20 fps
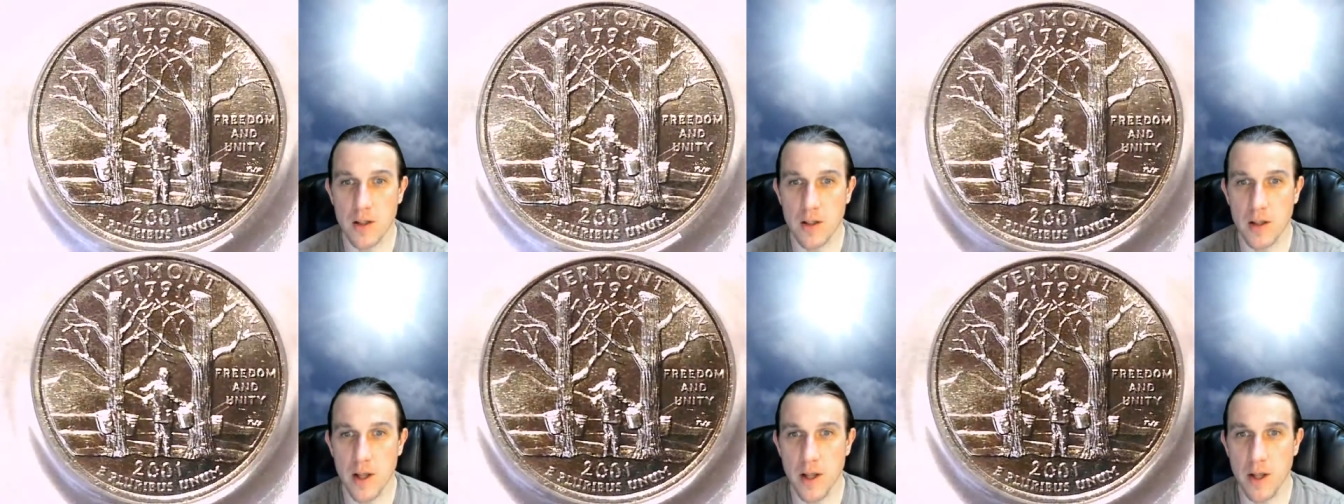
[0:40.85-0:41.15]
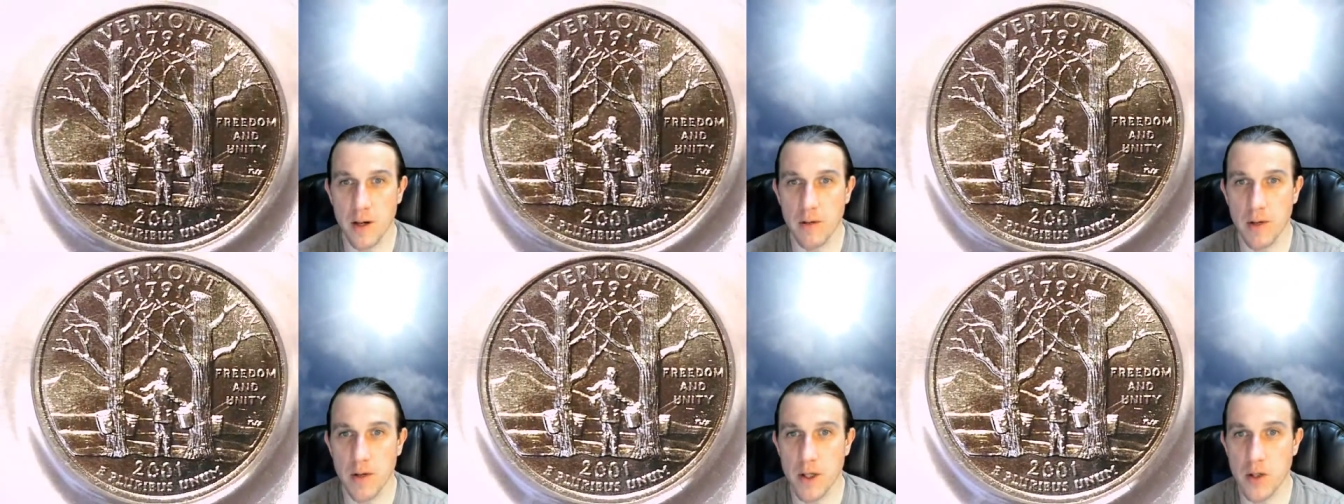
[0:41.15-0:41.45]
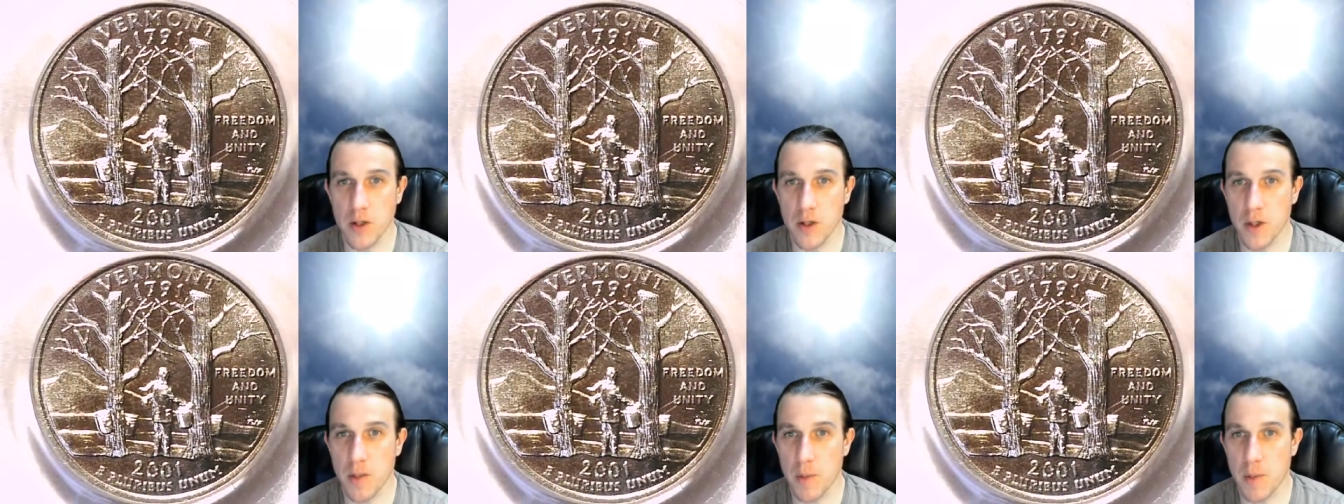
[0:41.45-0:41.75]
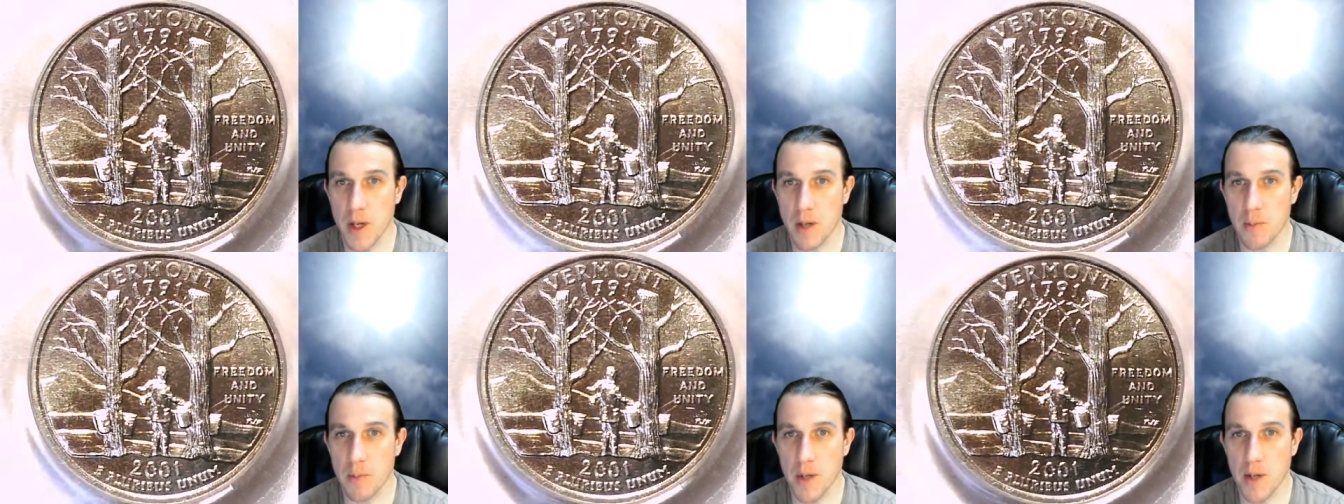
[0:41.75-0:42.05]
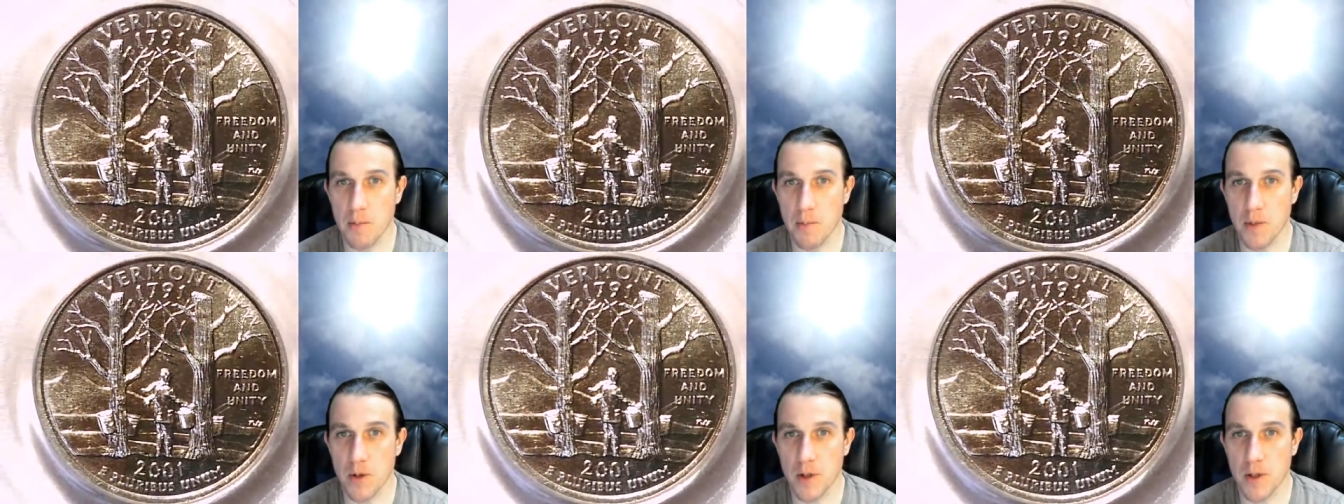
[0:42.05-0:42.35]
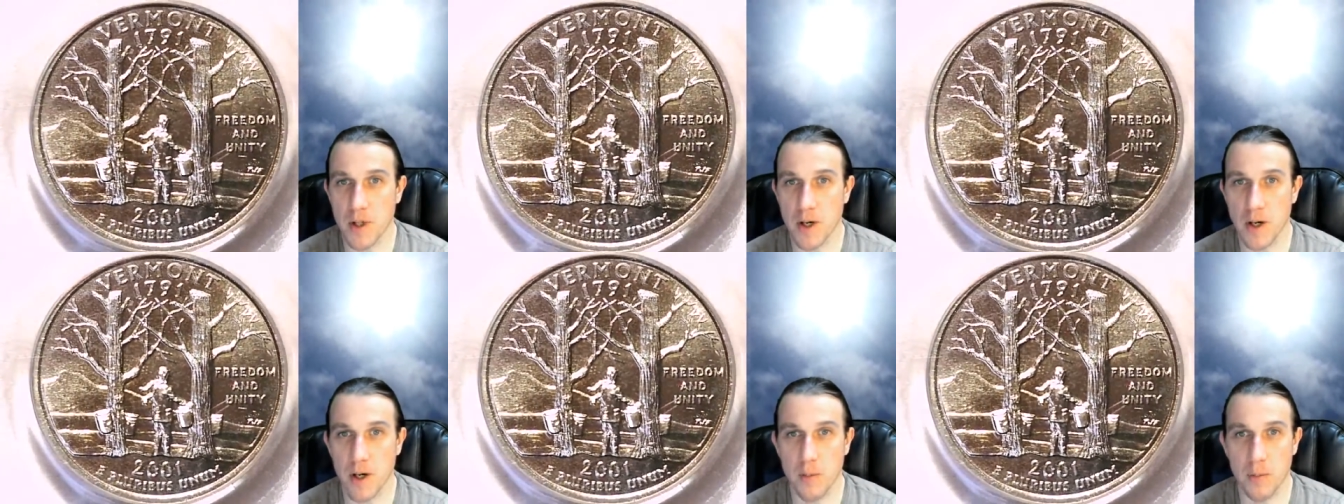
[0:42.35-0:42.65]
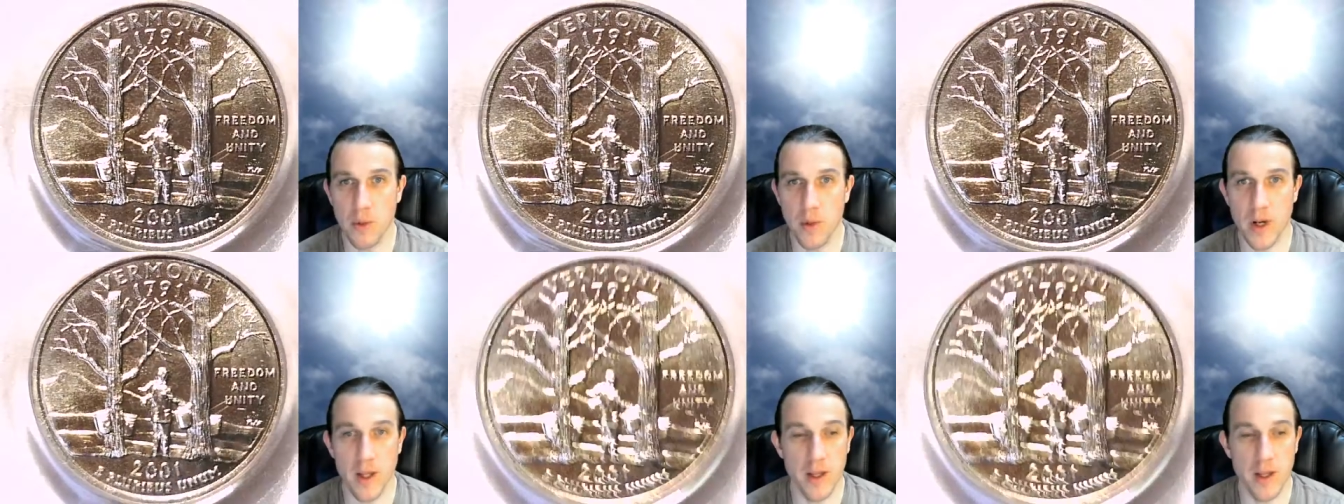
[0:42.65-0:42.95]
to then eventually make maple
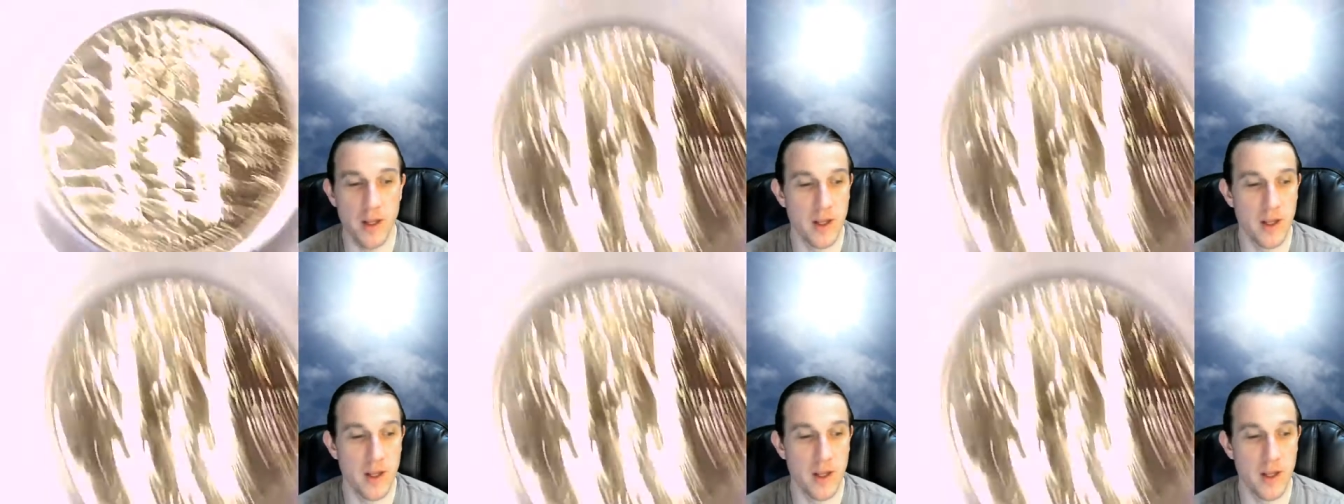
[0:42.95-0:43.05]
syrup with.